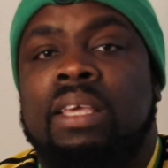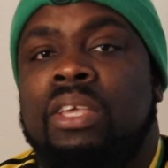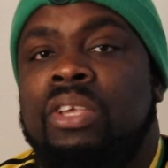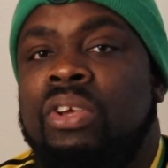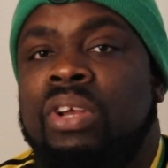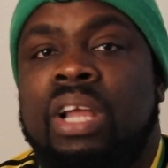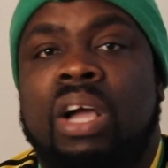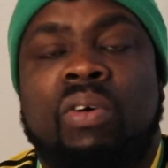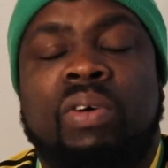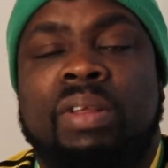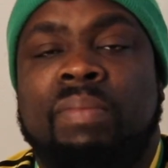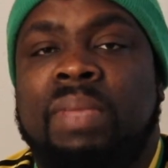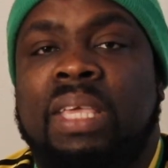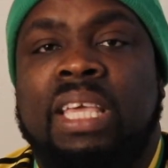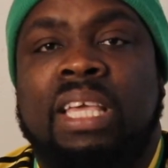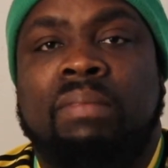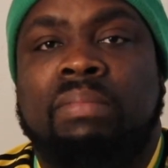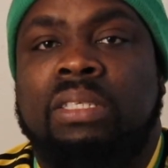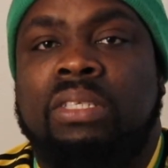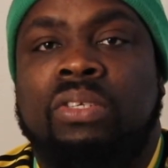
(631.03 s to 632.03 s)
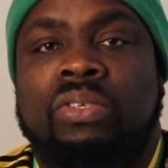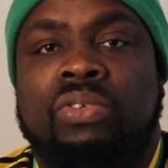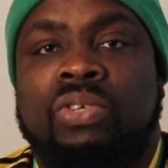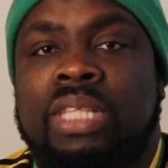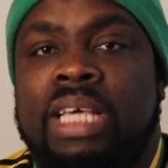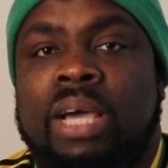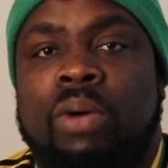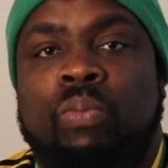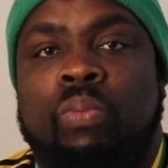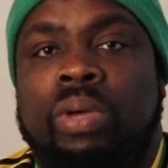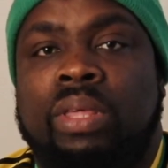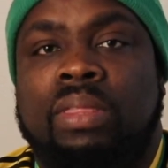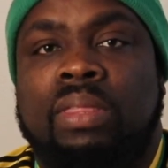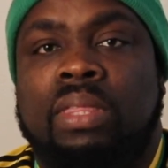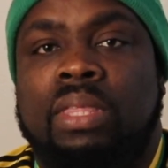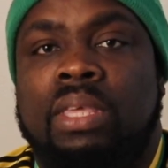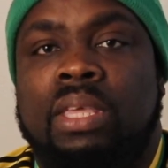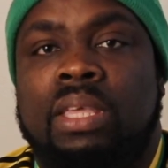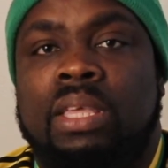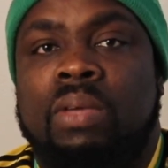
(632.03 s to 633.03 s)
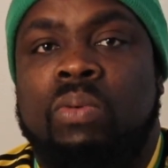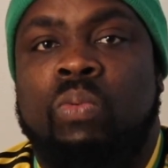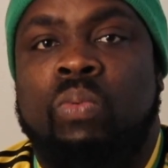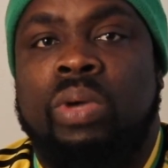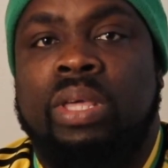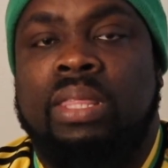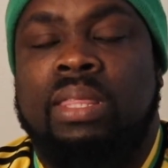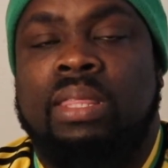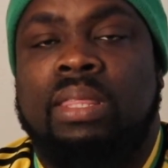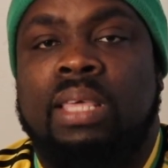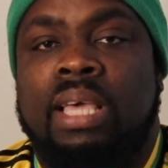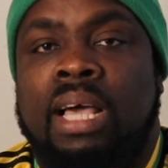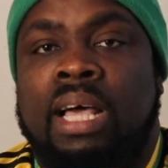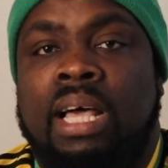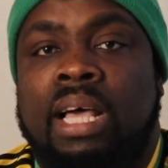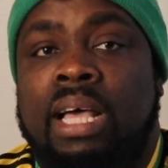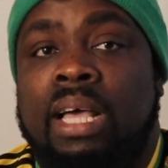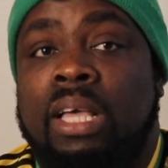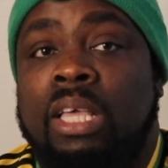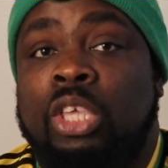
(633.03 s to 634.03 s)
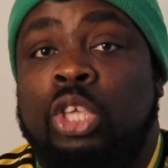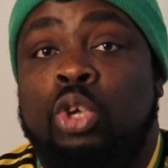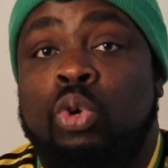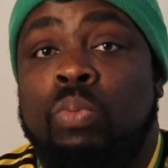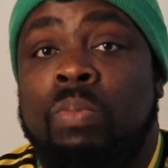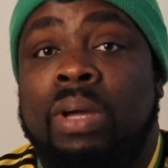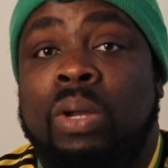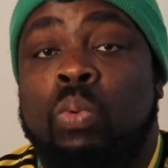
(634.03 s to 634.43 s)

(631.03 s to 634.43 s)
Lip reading: you're not going to be able to do that with Cuban